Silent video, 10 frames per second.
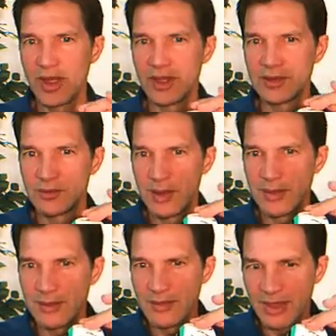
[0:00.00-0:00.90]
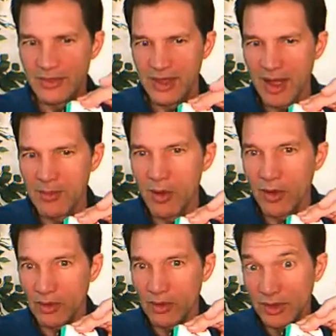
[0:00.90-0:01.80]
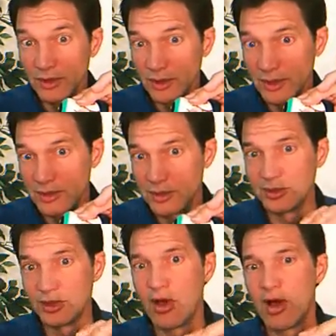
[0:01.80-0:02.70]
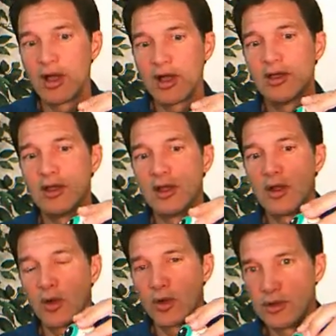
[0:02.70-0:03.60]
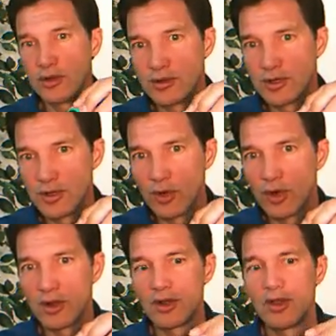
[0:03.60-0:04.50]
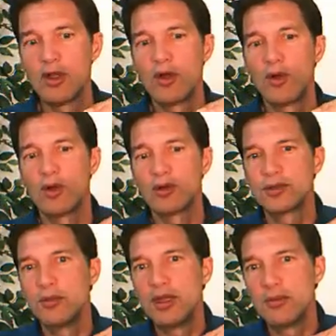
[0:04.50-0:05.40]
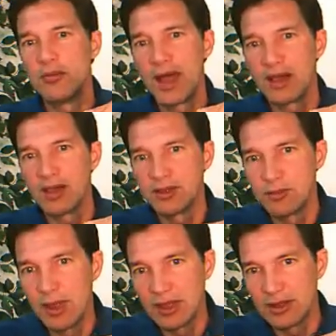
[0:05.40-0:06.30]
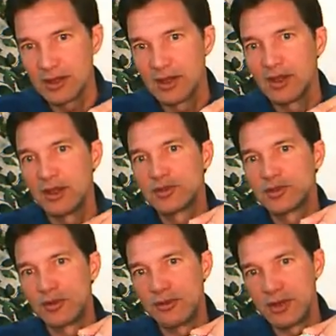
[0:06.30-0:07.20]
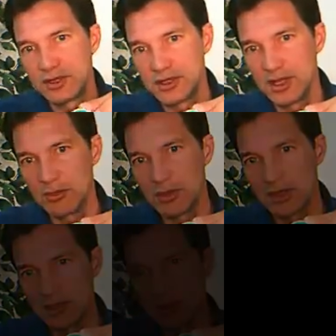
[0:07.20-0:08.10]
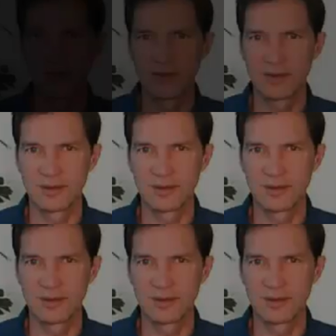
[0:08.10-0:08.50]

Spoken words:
ways. Maybe make the eyeball literally too long or too short, or some imbalance, make sort of an astigmatism.